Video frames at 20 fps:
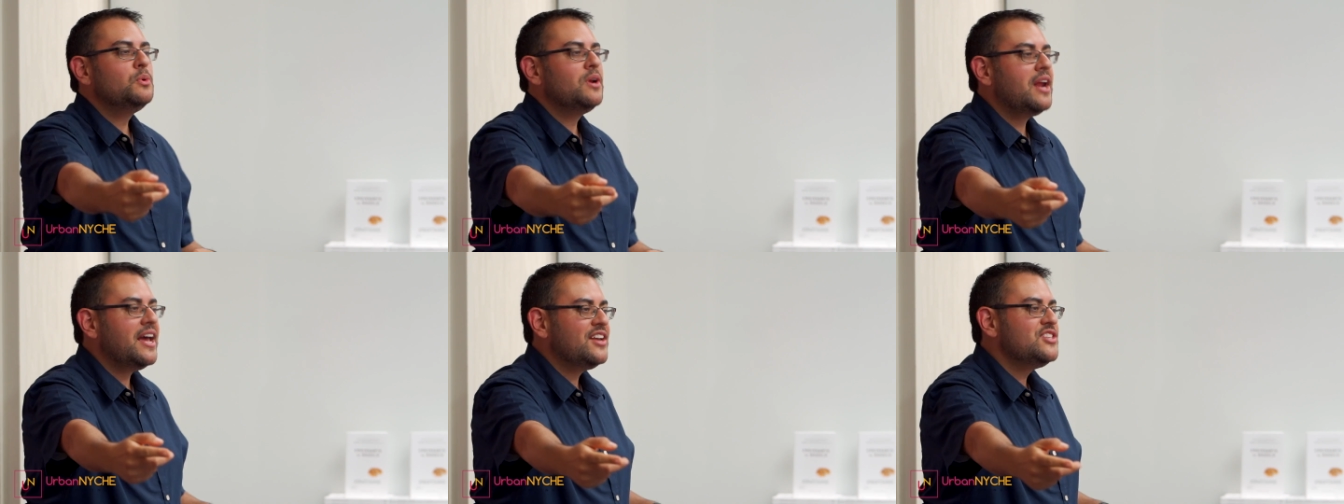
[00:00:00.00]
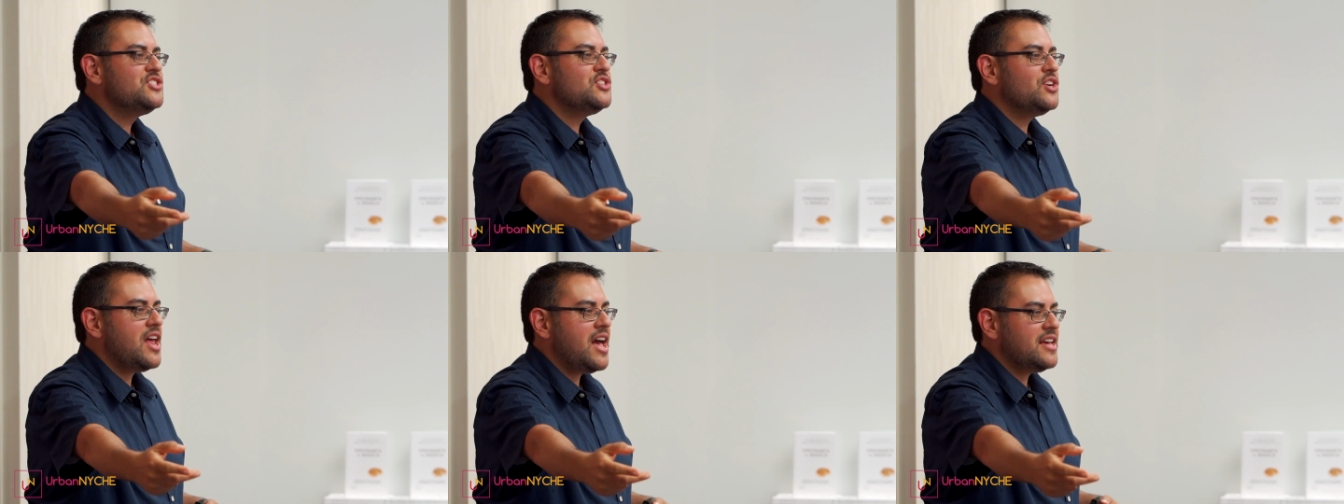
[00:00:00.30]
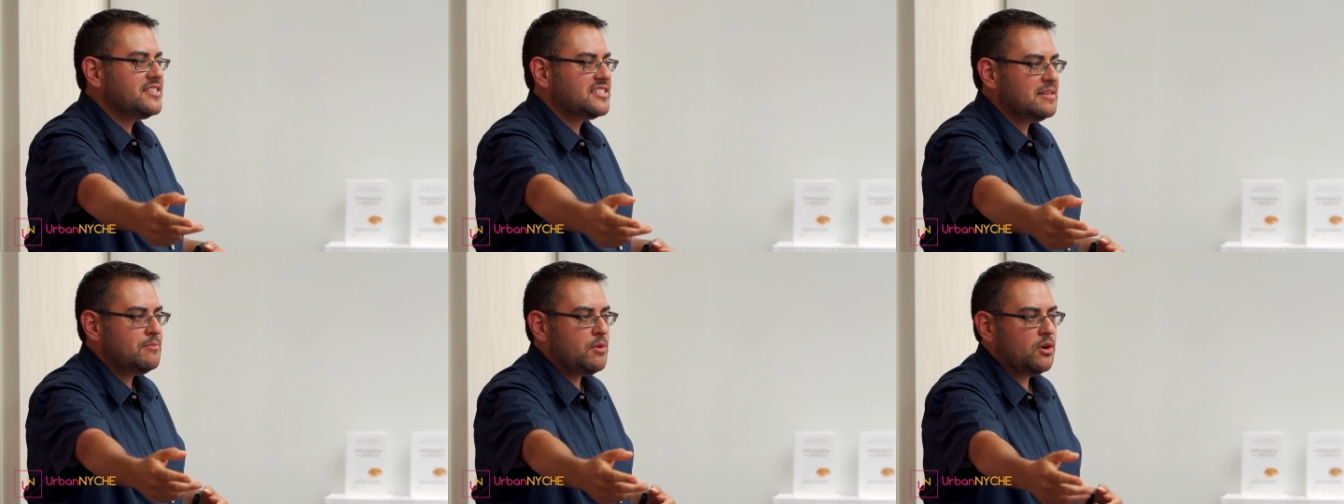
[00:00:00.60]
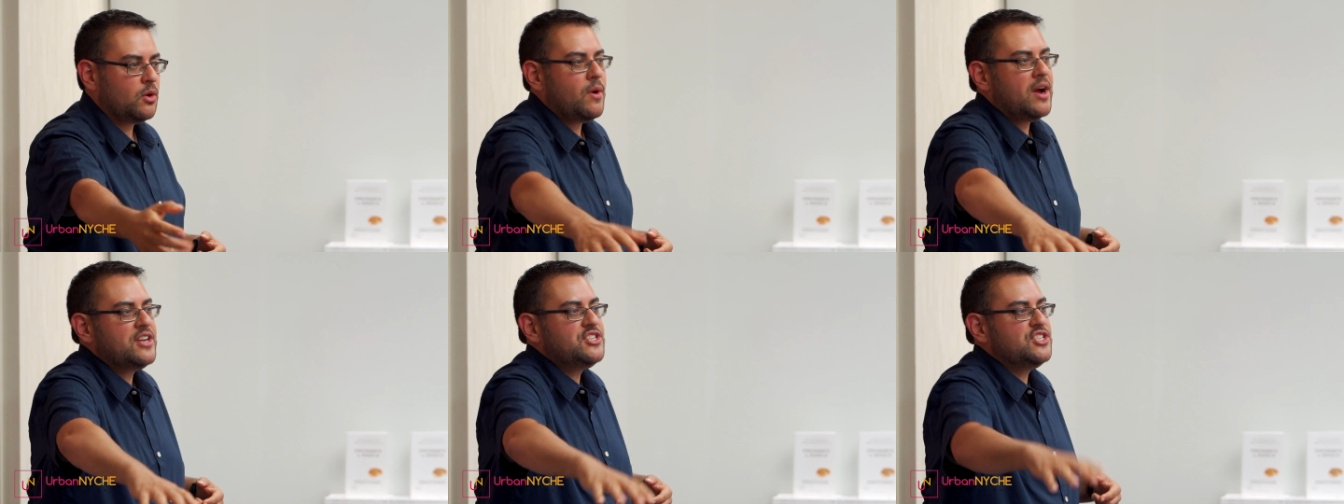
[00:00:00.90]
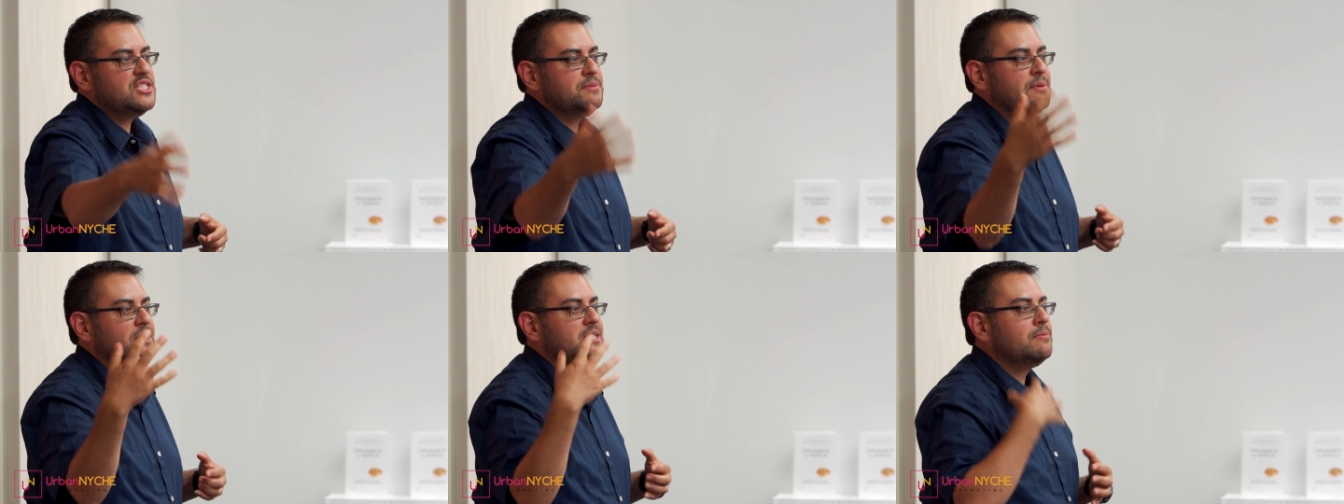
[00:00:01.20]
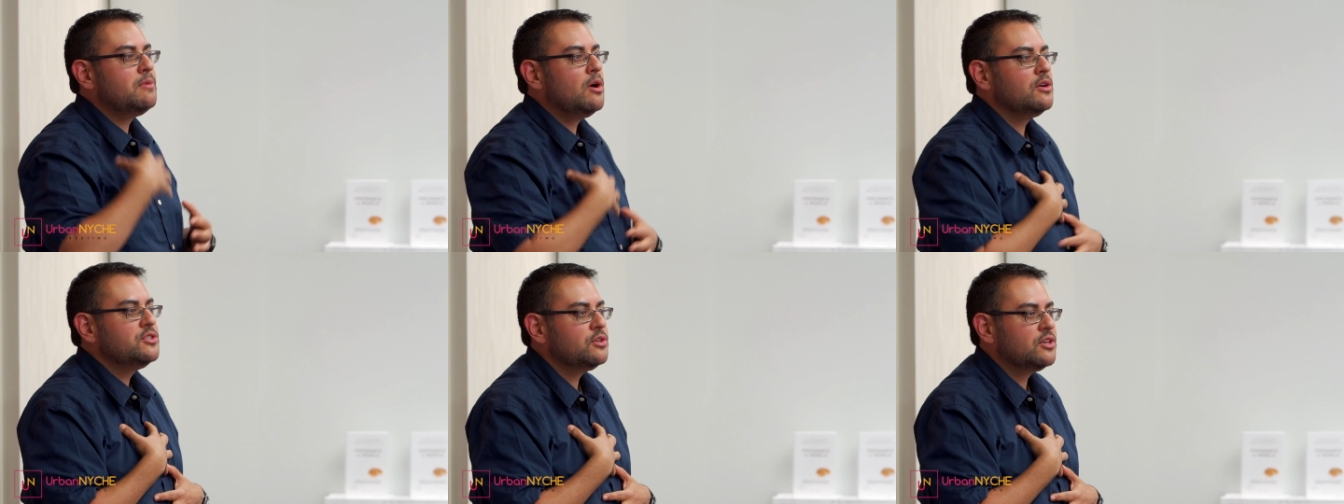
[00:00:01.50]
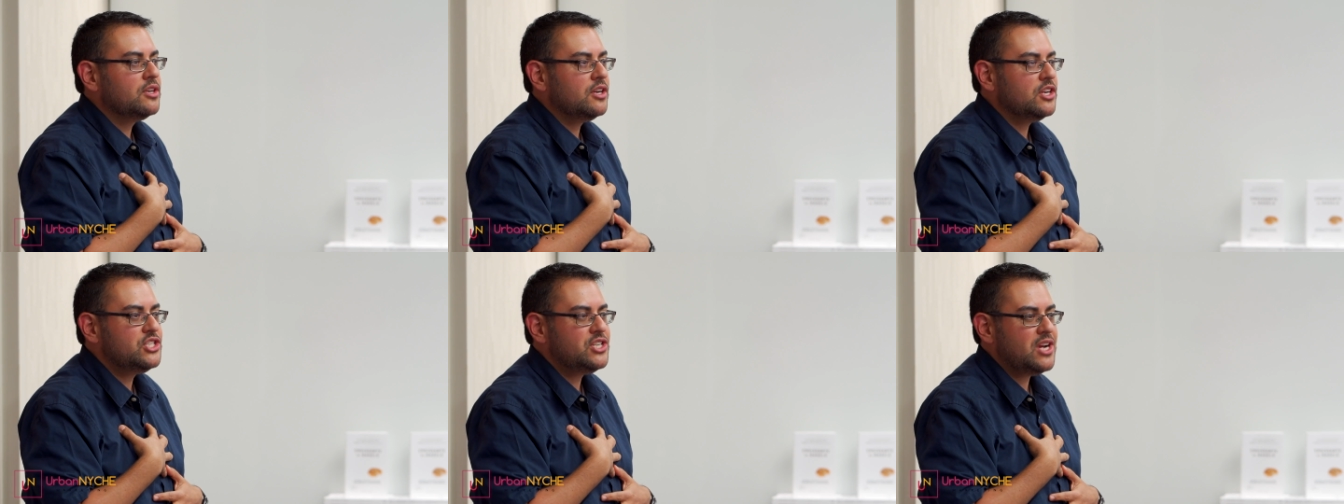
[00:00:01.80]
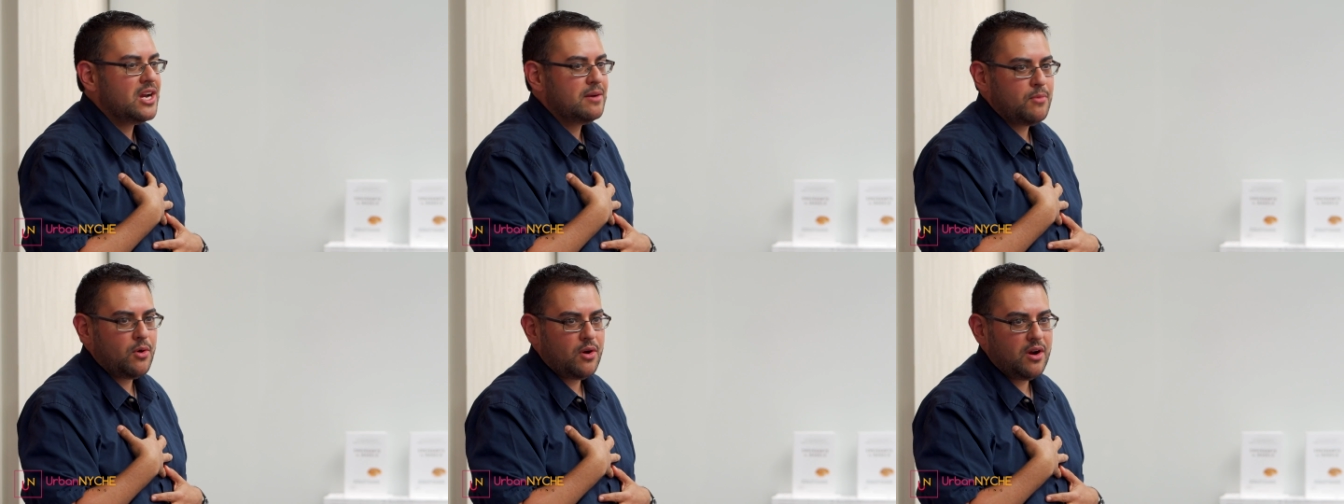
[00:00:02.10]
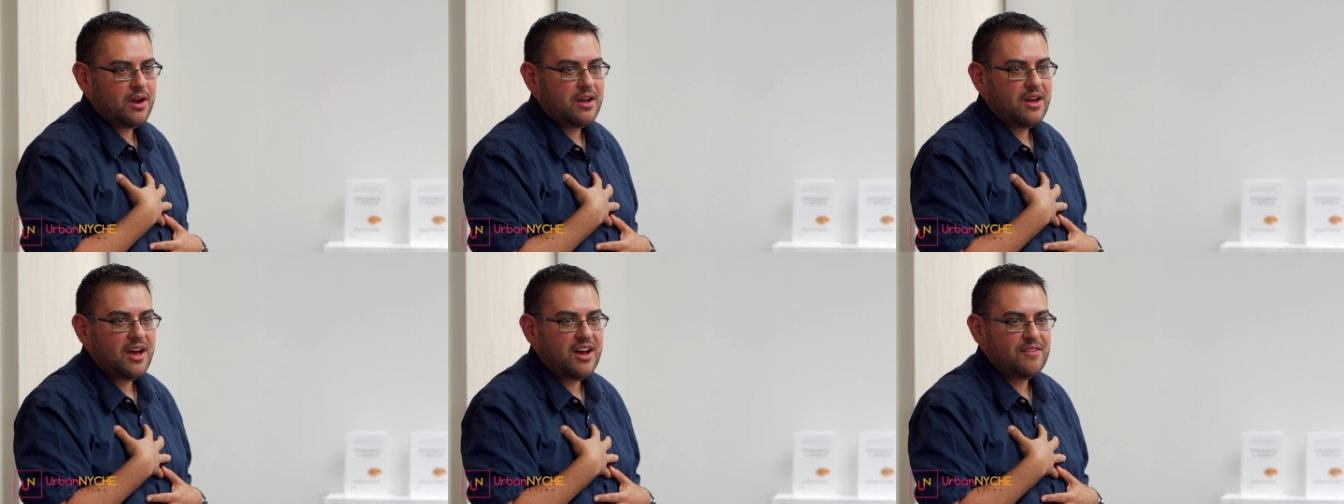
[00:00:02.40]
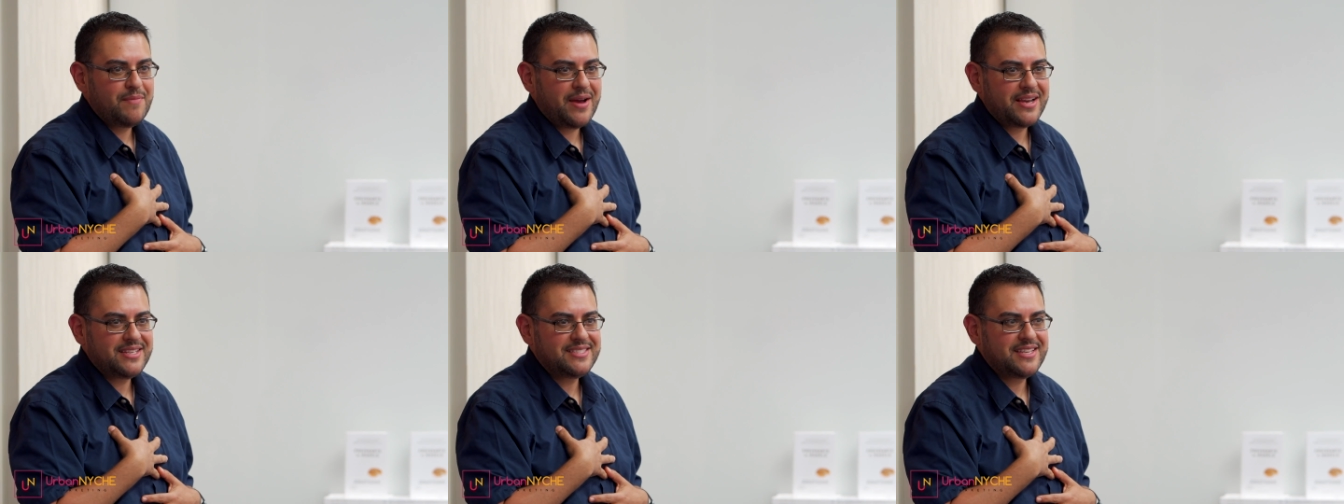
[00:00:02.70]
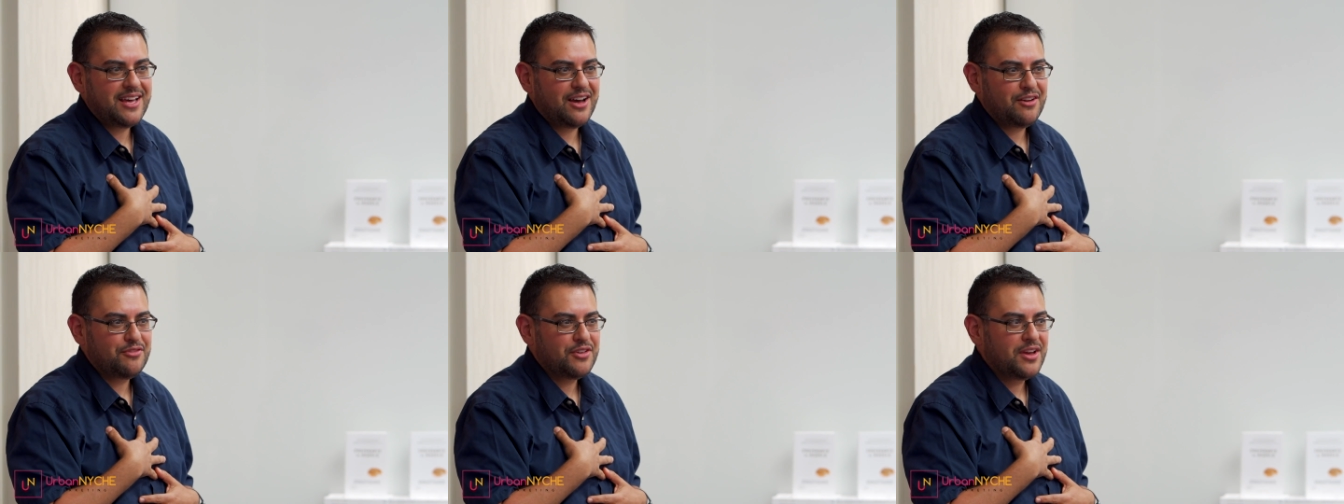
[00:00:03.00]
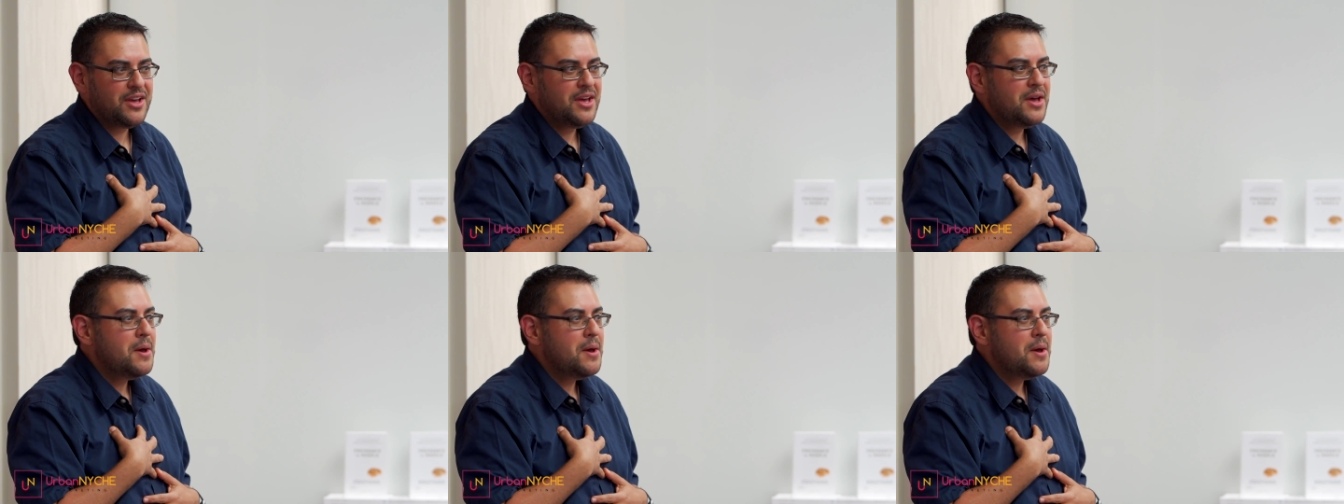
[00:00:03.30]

when I can start asking more questions because I'm also going to share more of myself.